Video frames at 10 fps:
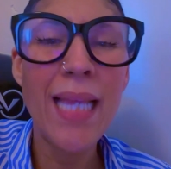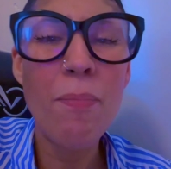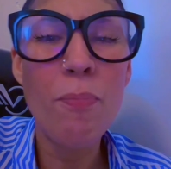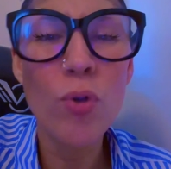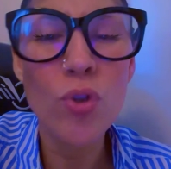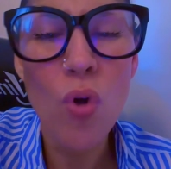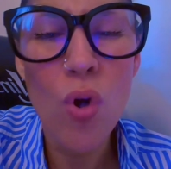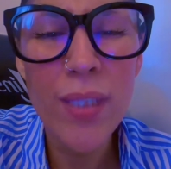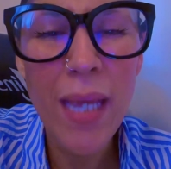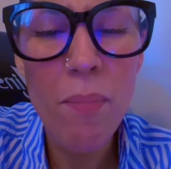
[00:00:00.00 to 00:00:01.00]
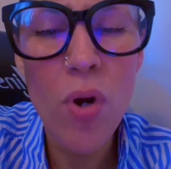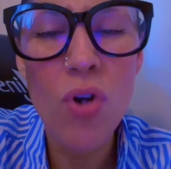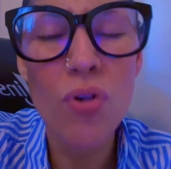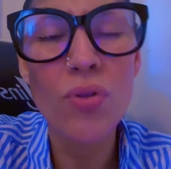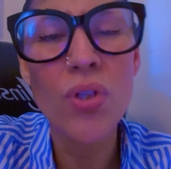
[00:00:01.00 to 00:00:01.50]
They put all their
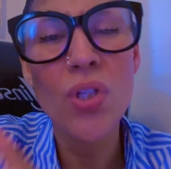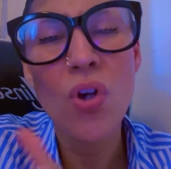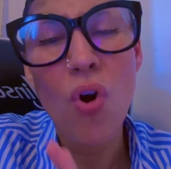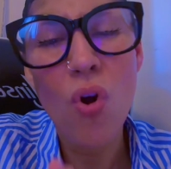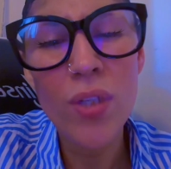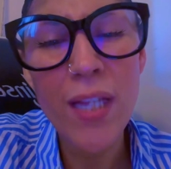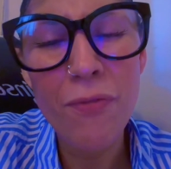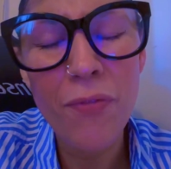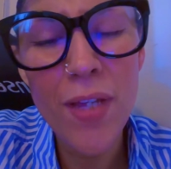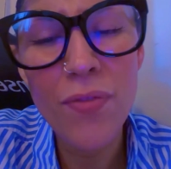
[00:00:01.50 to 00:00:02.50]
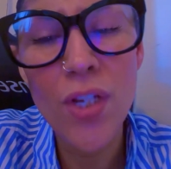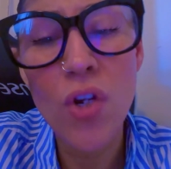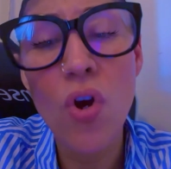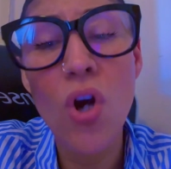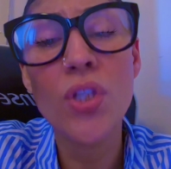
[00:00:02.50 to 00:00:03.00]
morals, all their
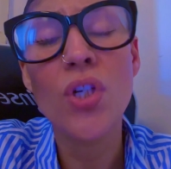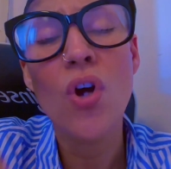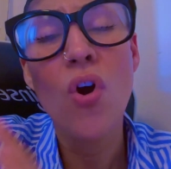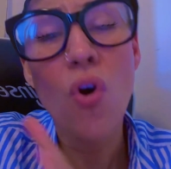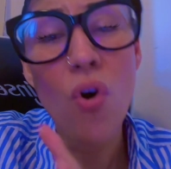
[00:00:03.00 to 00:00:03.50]
faith in God,